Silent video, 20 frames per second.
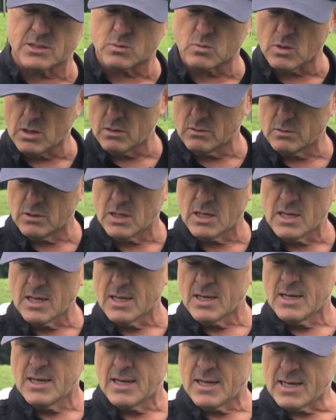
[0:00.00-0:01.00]
as well.
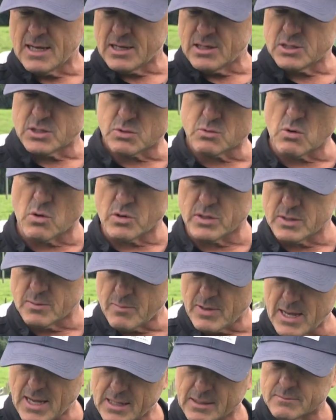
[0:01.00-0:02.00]
And just throw it in the
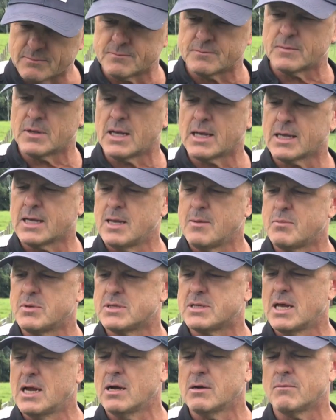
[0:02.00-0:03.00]
bag and keep
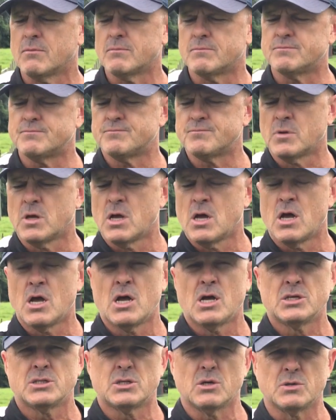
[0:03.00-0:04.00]
it there.
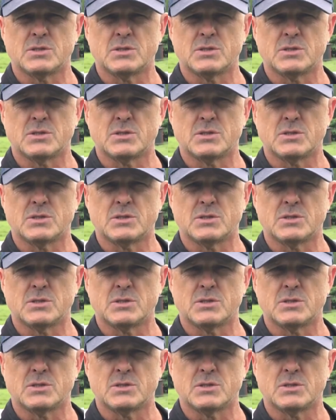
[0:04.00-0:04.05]
So